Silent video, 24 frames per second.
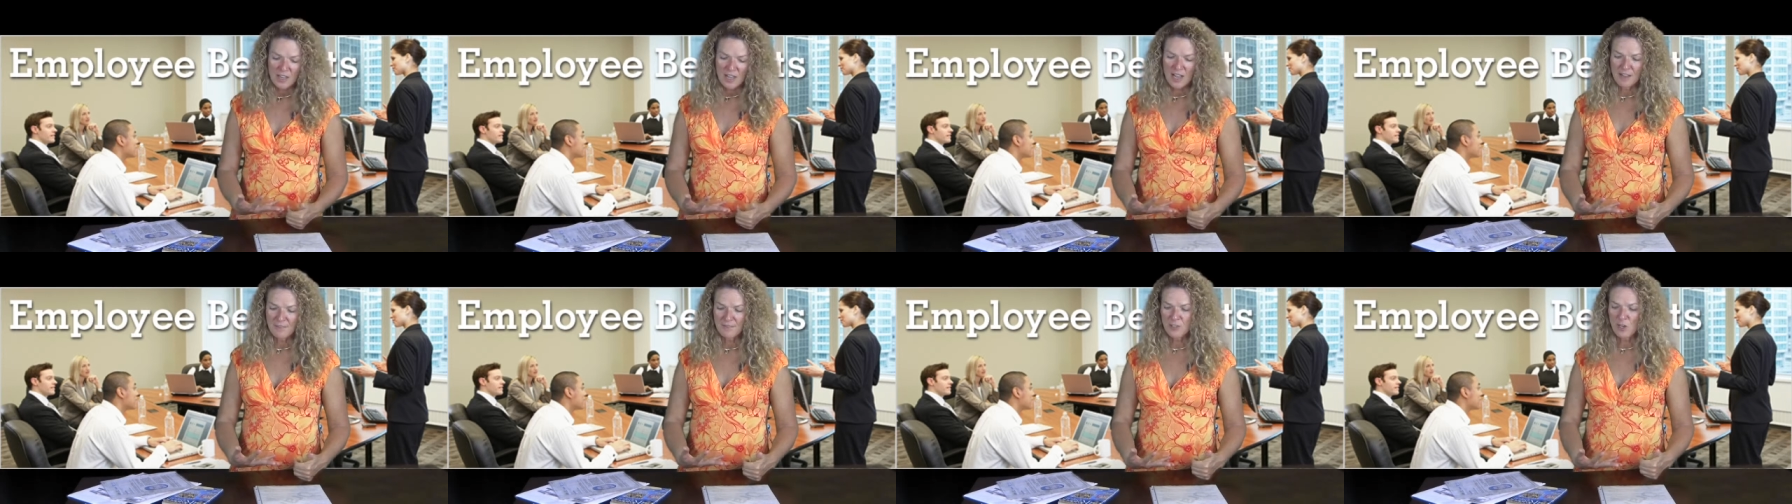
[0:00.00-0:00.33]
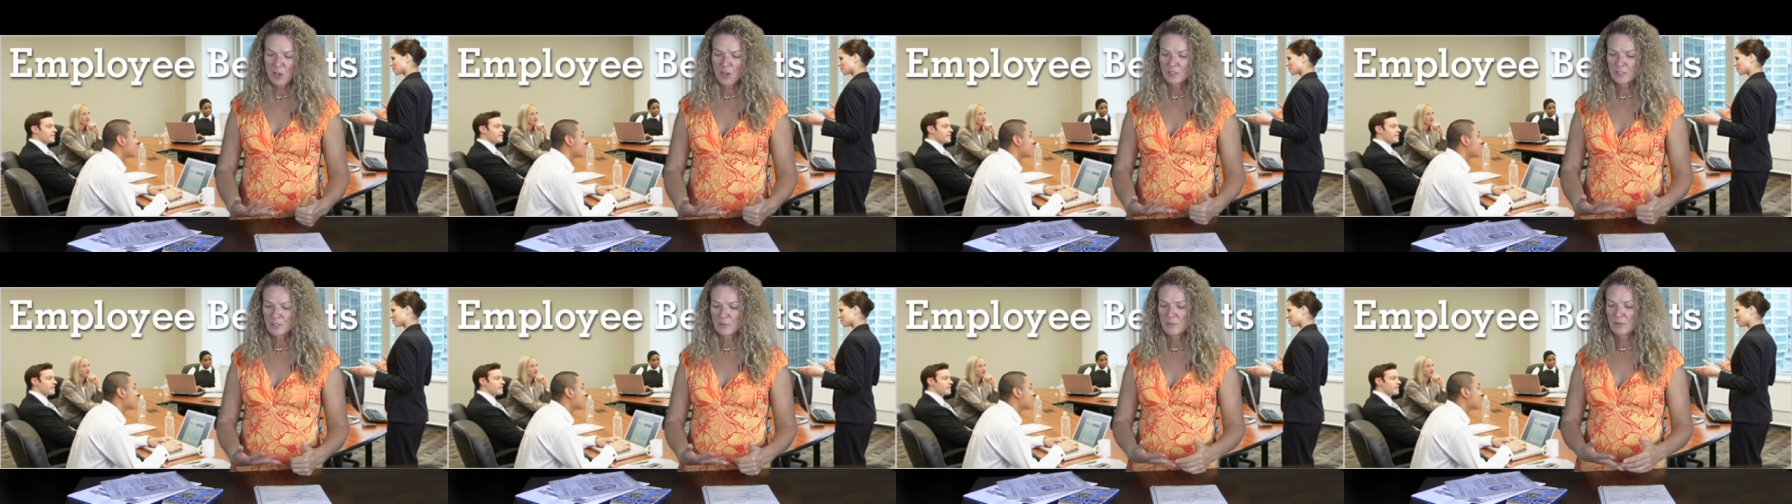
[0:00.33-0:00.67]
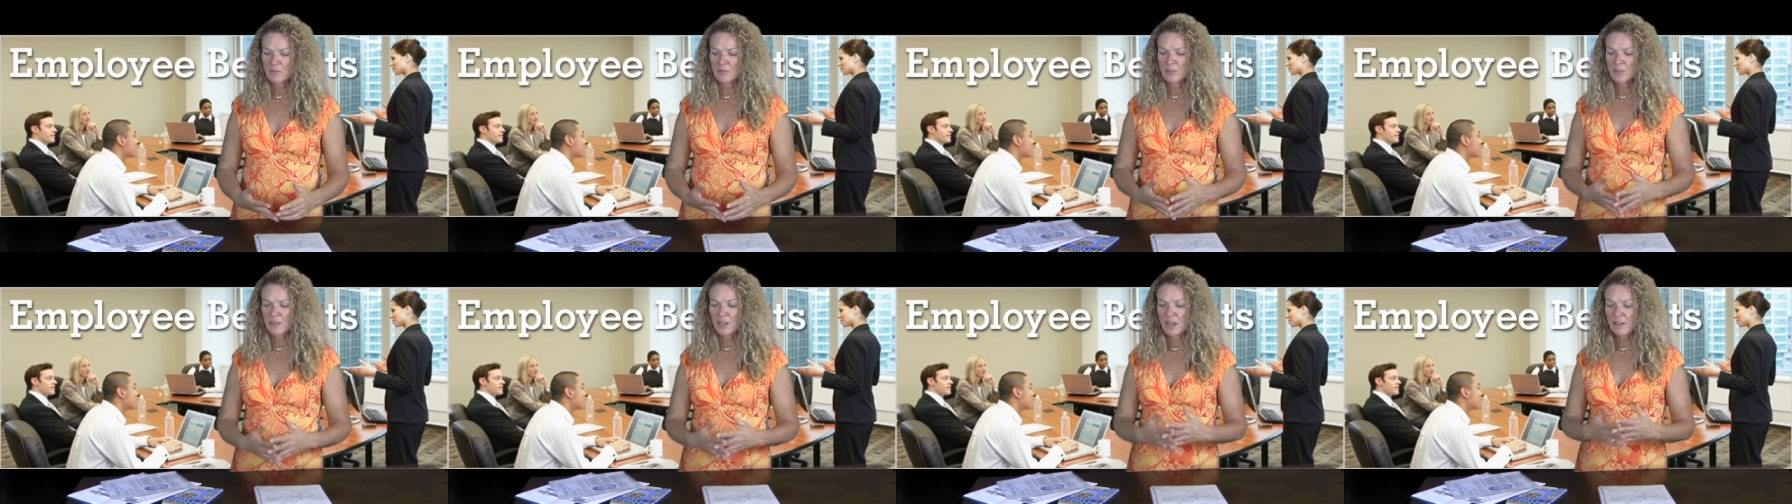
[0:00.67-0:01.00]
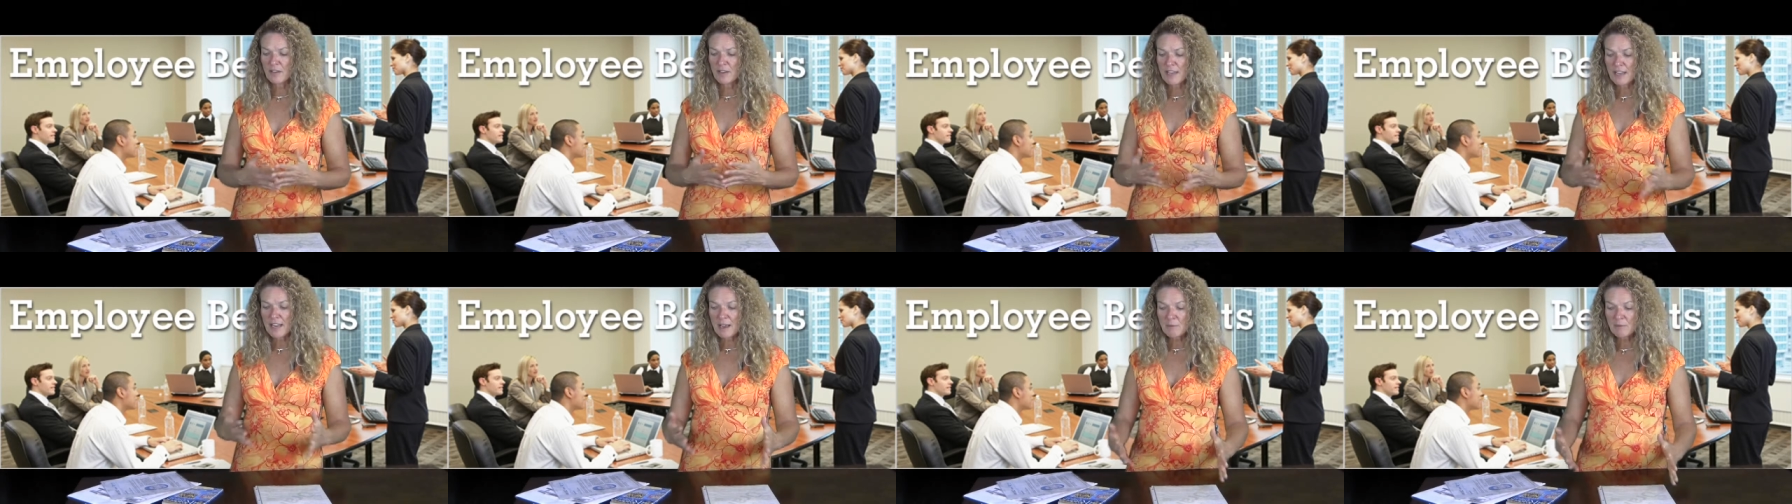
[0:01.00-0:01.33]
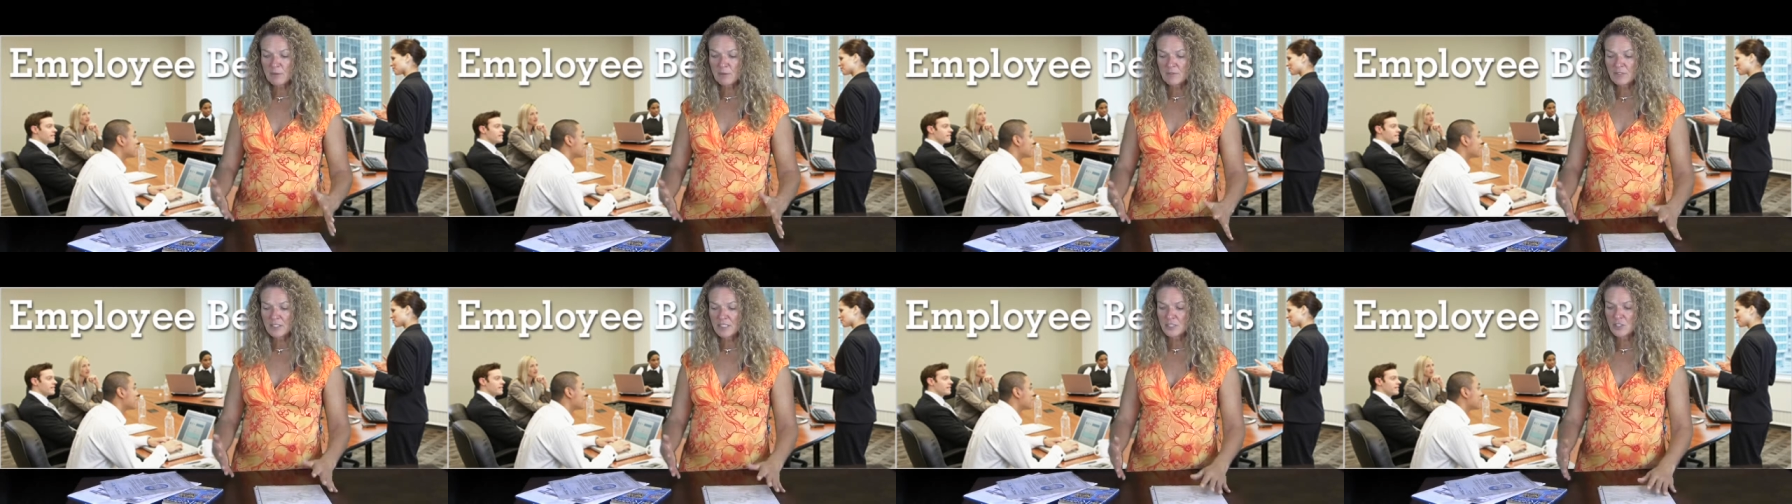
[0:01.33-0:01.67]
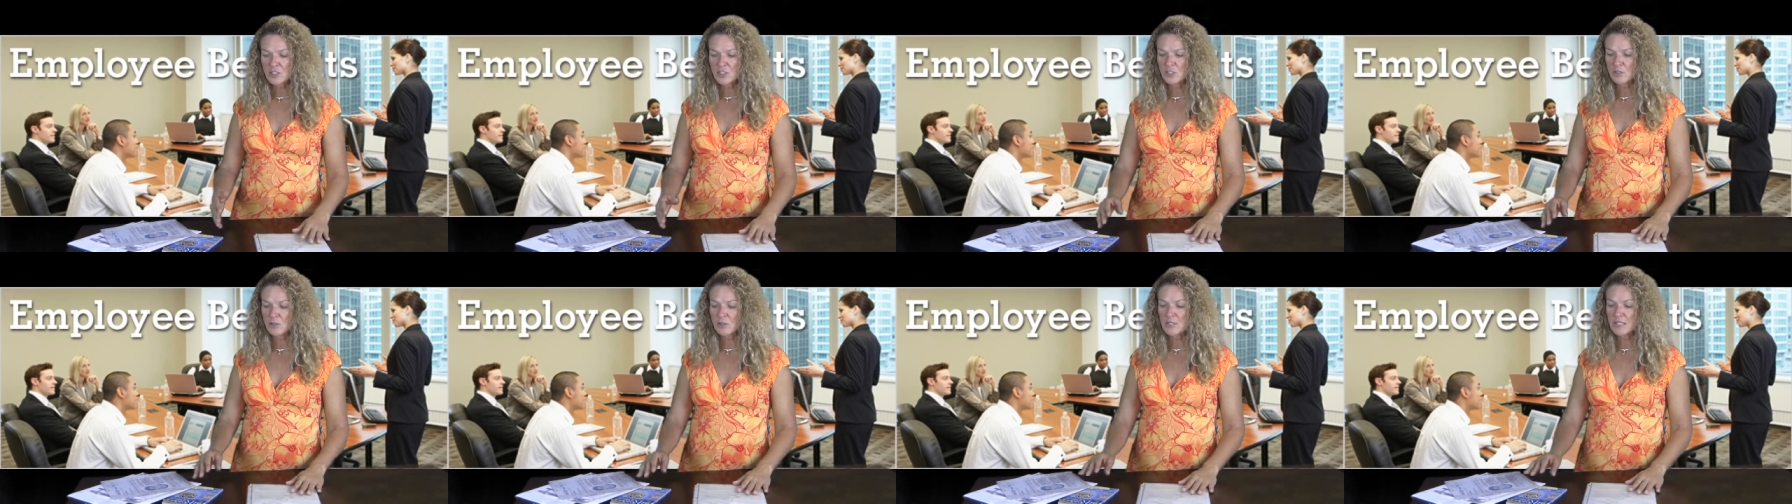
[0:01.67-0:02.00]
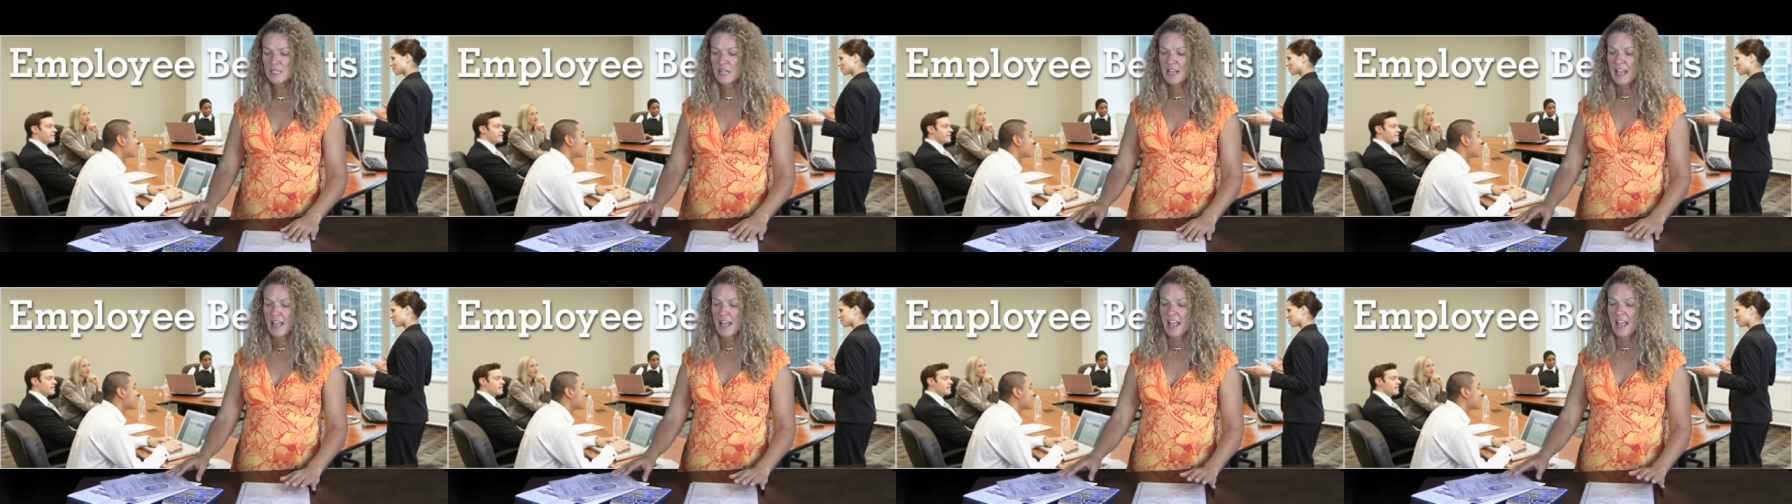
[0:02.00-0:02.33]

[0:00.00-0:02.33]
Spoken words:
I've called them on a number of issues,